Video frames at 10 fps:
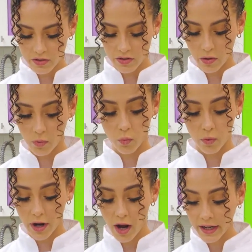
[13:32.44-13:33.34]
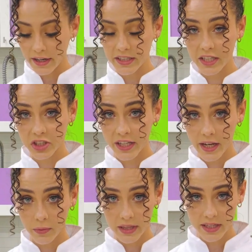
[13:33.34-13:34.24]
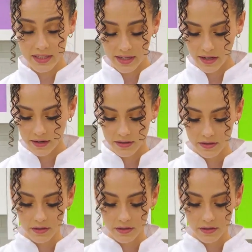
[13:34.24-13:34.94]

So we're not going to touch the egg with this hand.